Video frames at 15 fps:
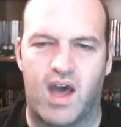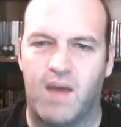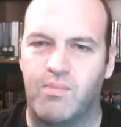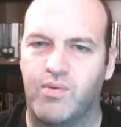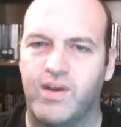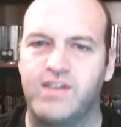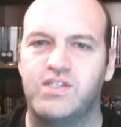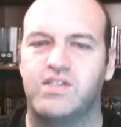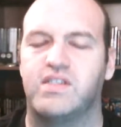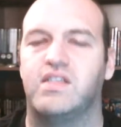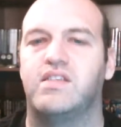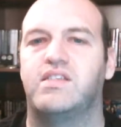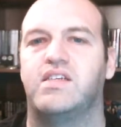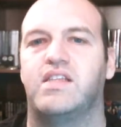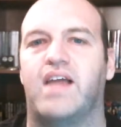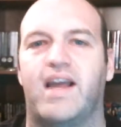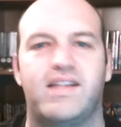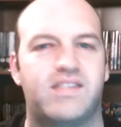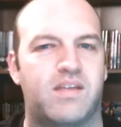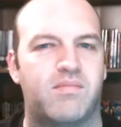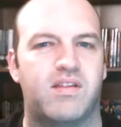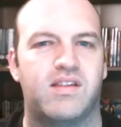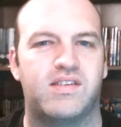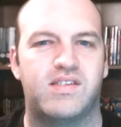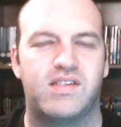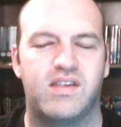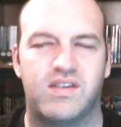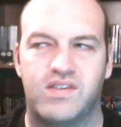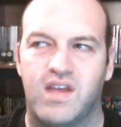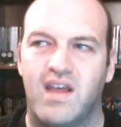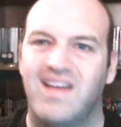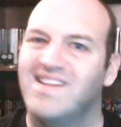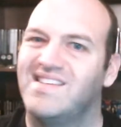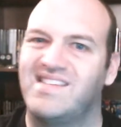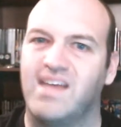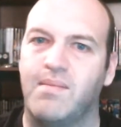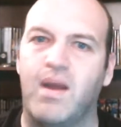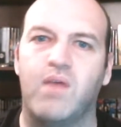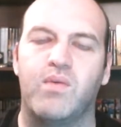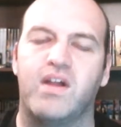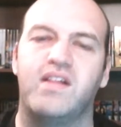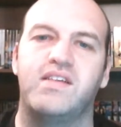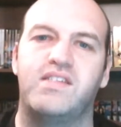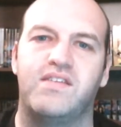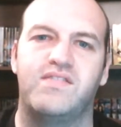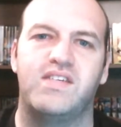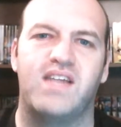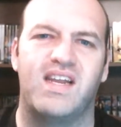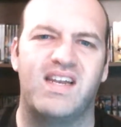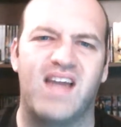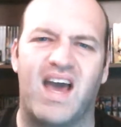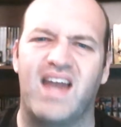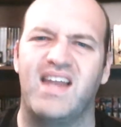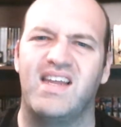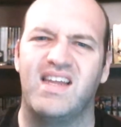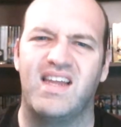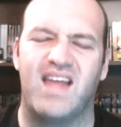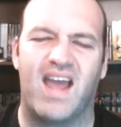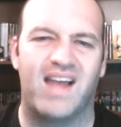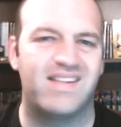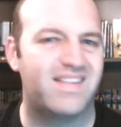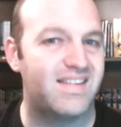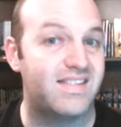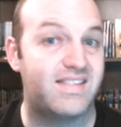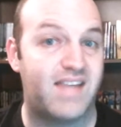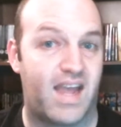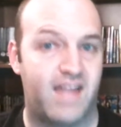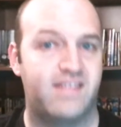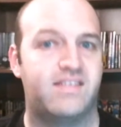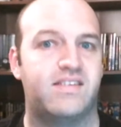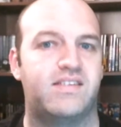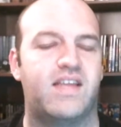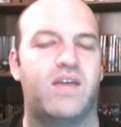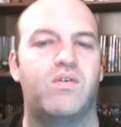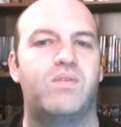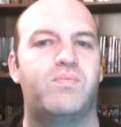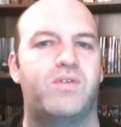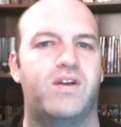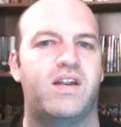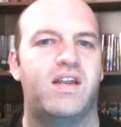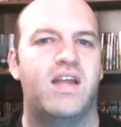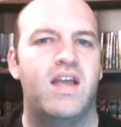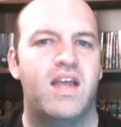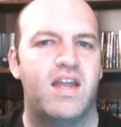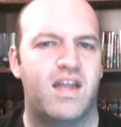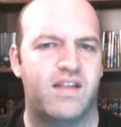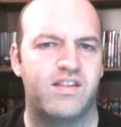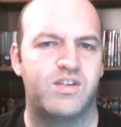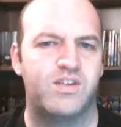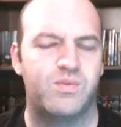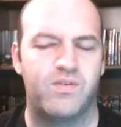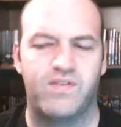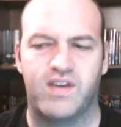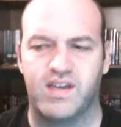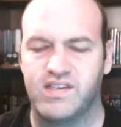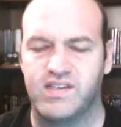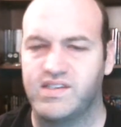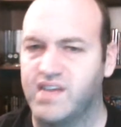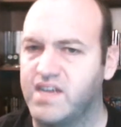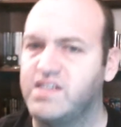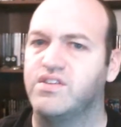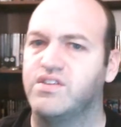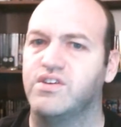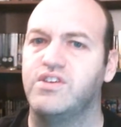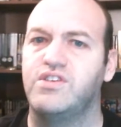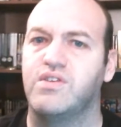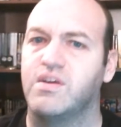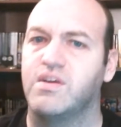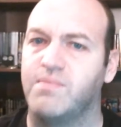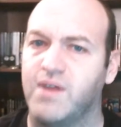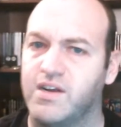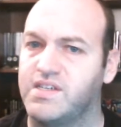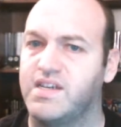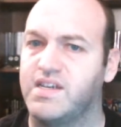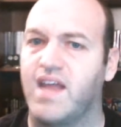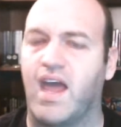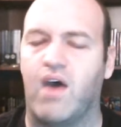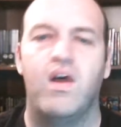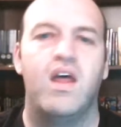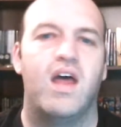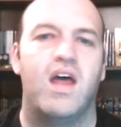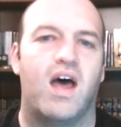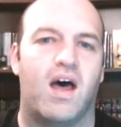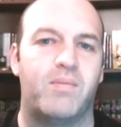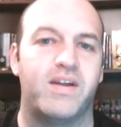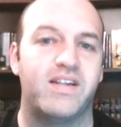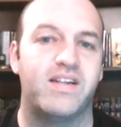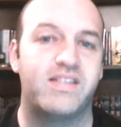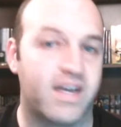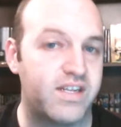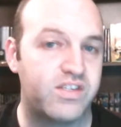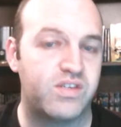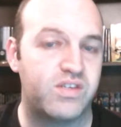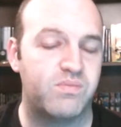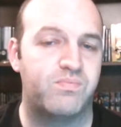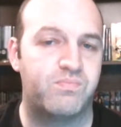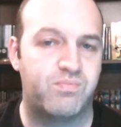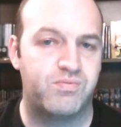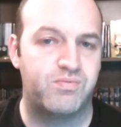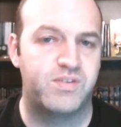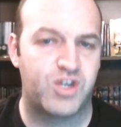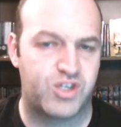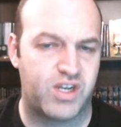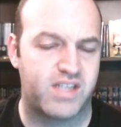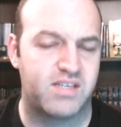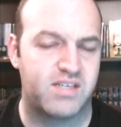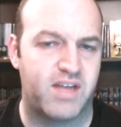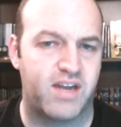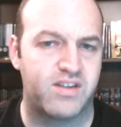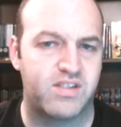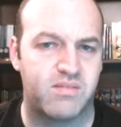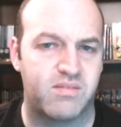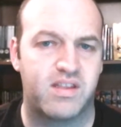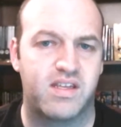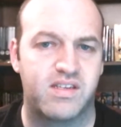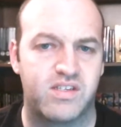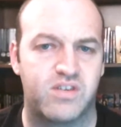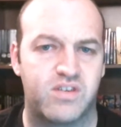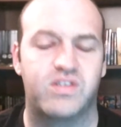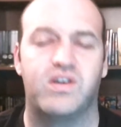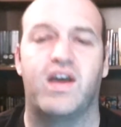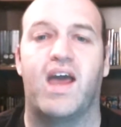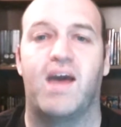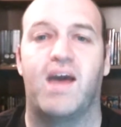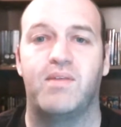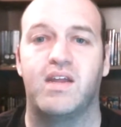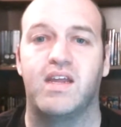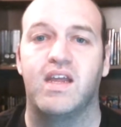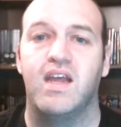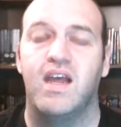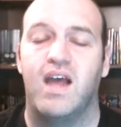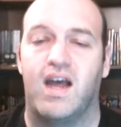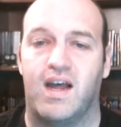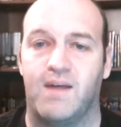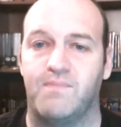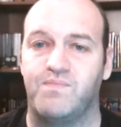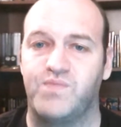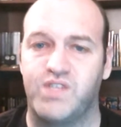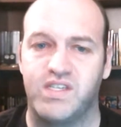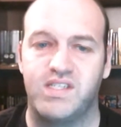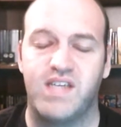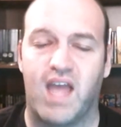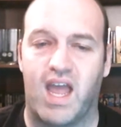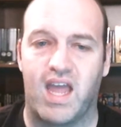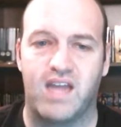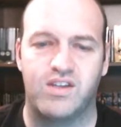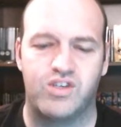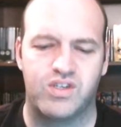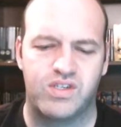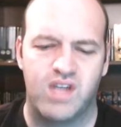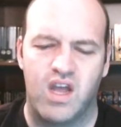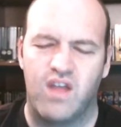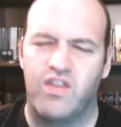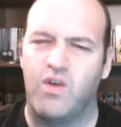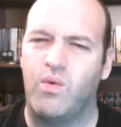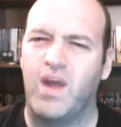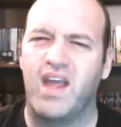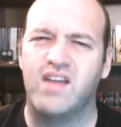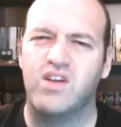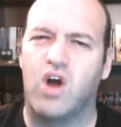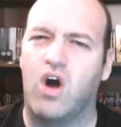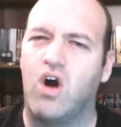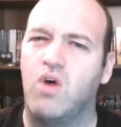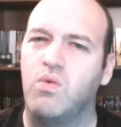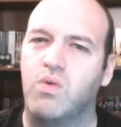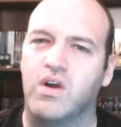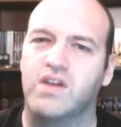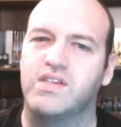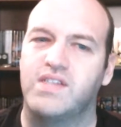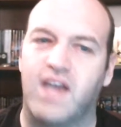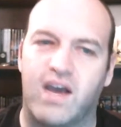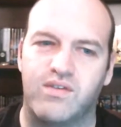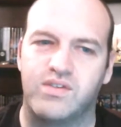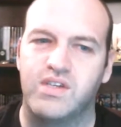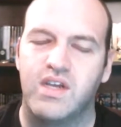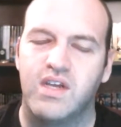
brings to light something that still is semi-relative today, not as intense as they would put it in this movie because it's 1932 compared to now, but it does shed some light on some of the things that are still happening today, and just the way it all works out.